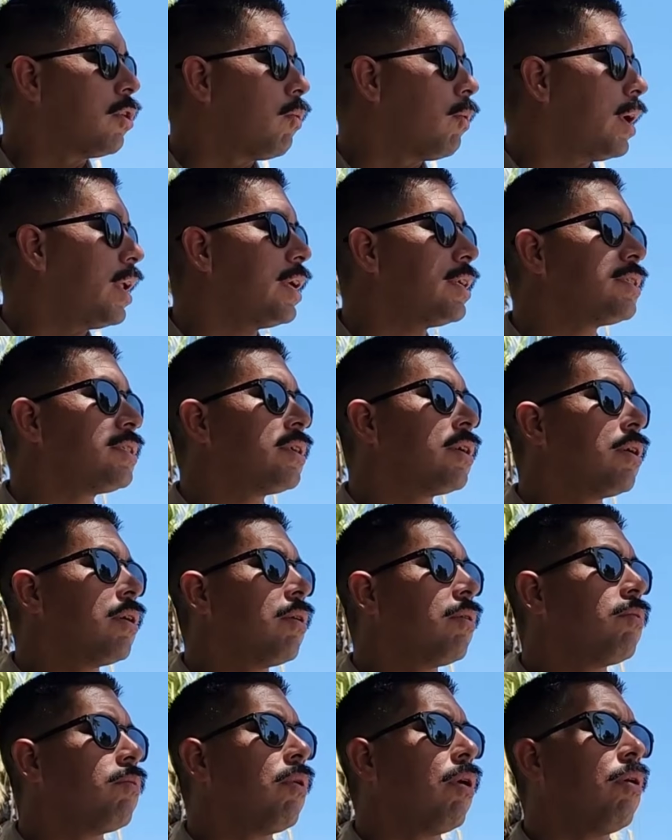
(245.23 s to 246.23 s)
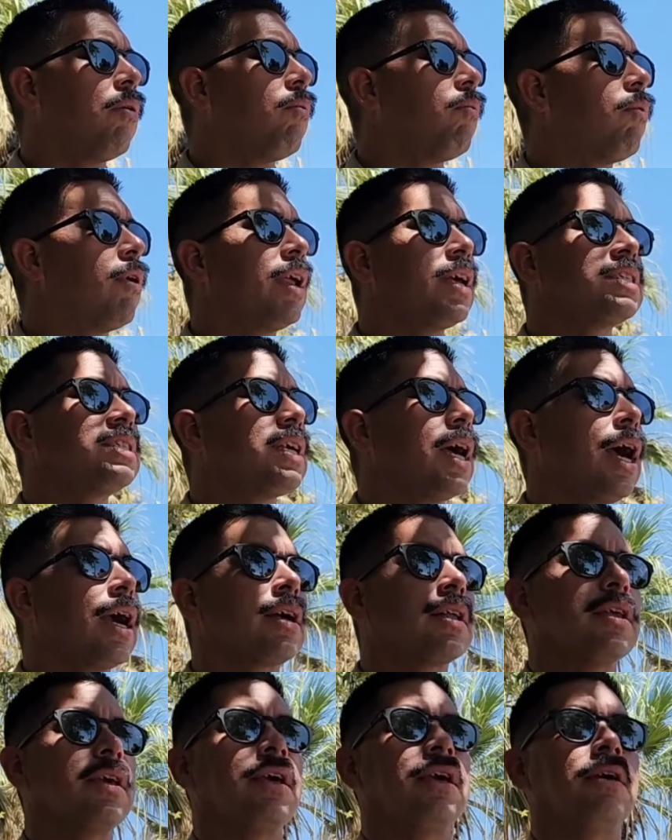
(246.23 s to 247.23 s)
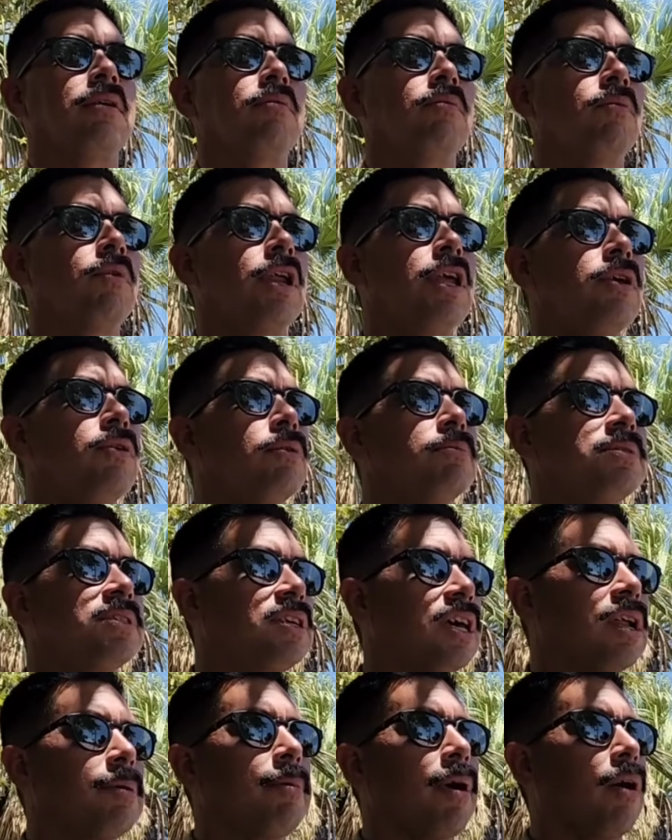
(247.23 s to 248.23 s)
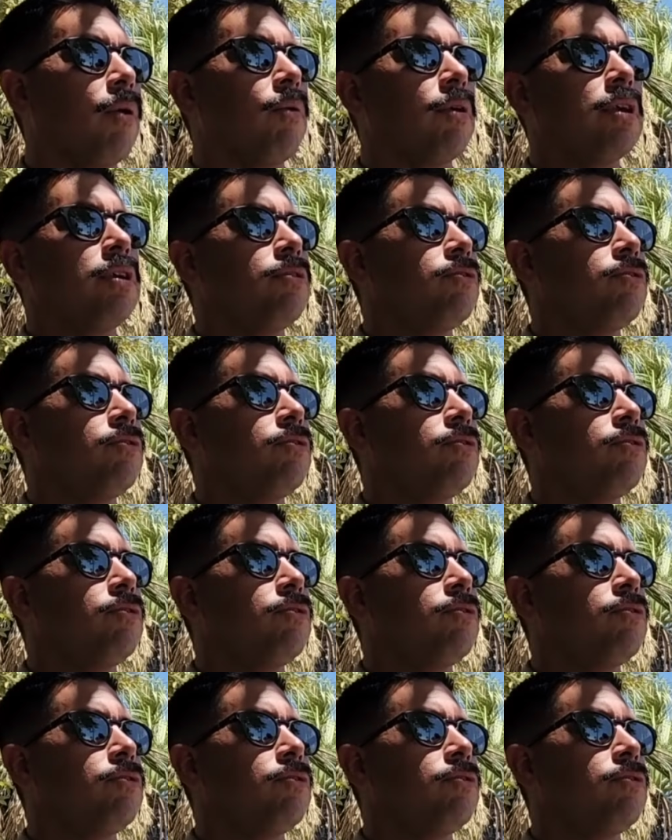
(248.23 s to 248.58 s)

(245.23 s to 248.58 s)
so what prayer. Is, what, what exactly, what are you upset about? What are you